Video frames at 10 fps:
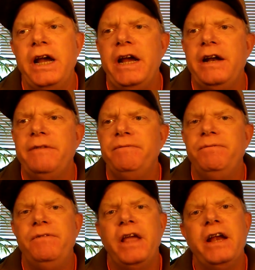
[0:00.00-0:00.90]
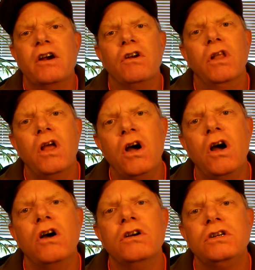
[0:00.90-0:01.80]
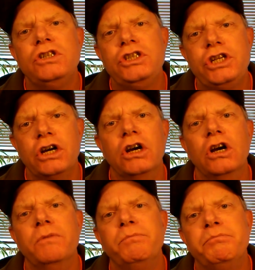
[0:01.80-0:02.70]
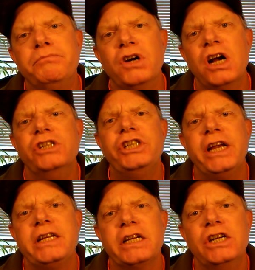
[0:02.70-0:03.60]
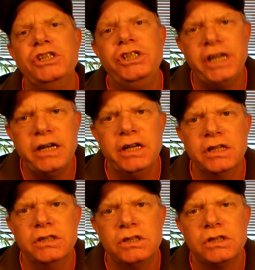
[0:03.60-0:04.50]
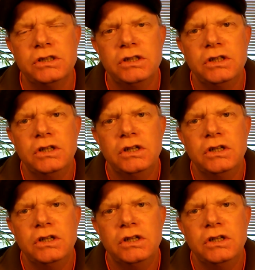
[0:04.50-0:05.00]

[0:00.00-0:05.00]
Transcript: and they are long-term project agendas.